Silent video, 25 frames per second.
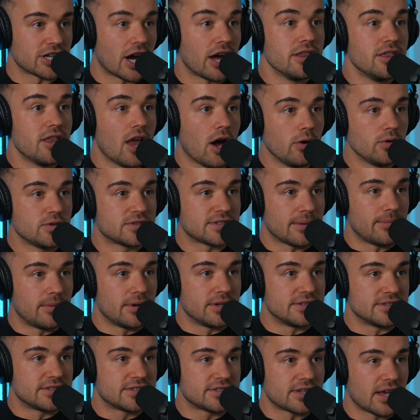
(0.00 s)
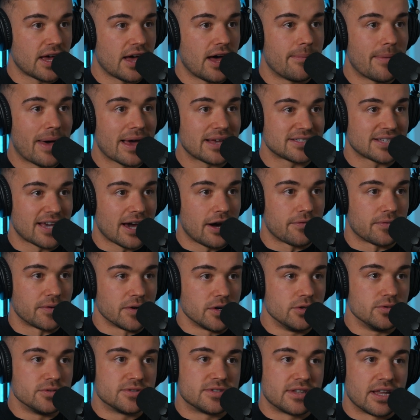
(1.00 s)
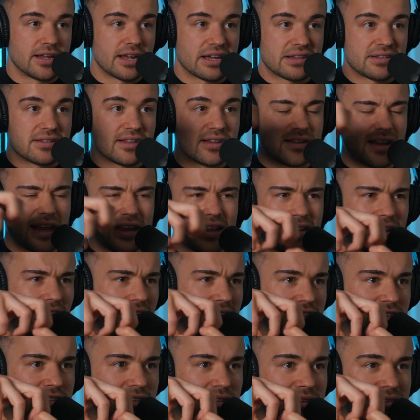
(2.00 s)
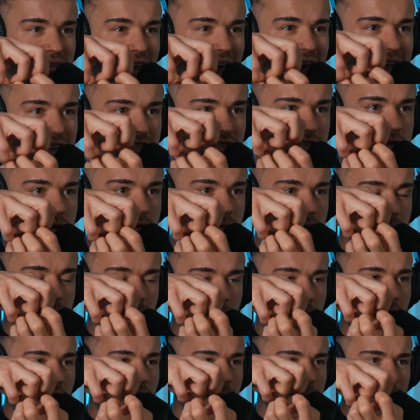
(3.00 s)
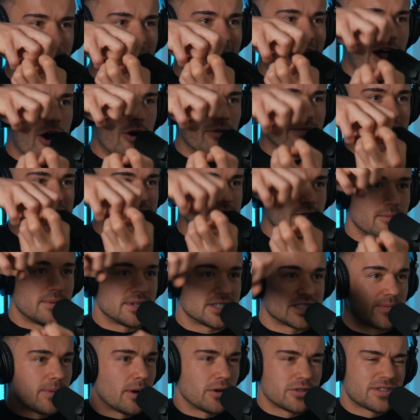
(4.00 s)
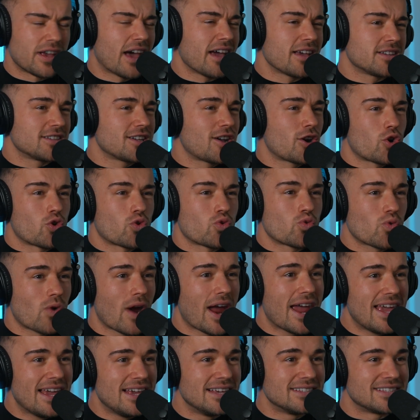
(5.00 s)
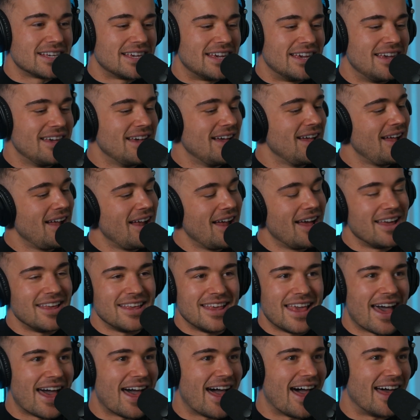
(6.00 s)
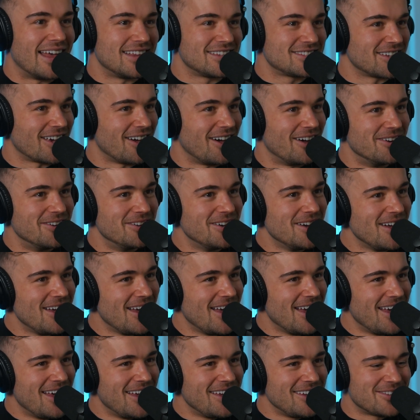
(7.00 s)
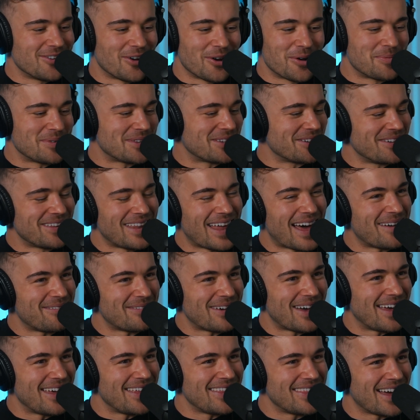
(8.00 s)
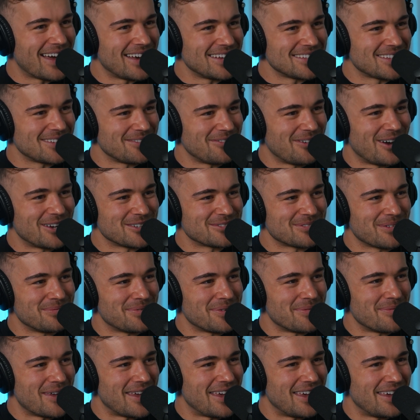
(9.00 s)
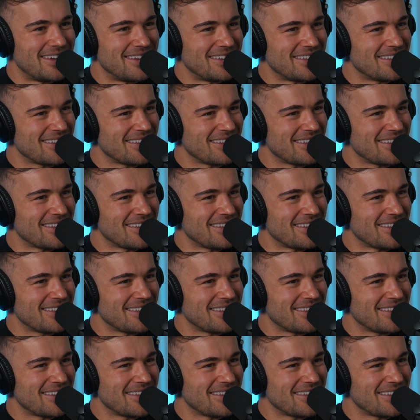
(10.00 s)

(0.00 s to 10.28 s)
I know someone's ex-girlfriend who's like detached her pelvis from a spine. Something's crazy. Yeah, so don't want to be doing that, mate. Brutal. That's the worst one for me.